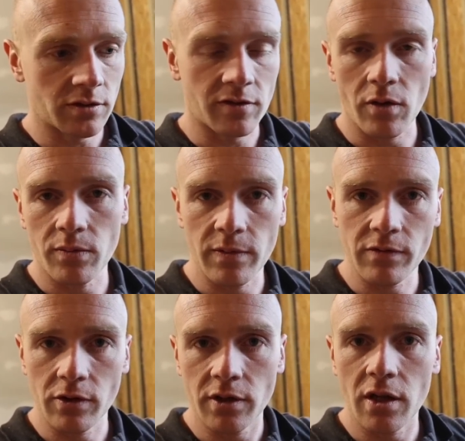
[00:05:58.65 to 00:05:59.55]
so we've
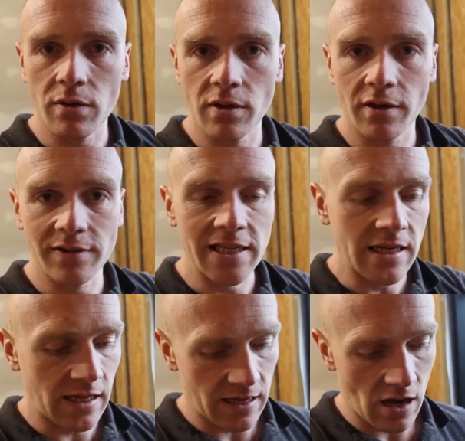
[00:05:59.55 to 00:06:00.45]
got no kind of
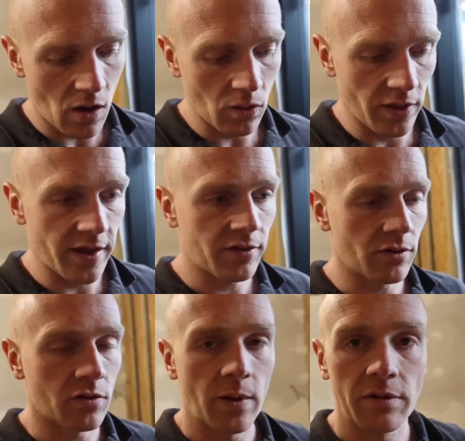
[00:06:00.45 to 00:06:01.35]
leaky hole there through to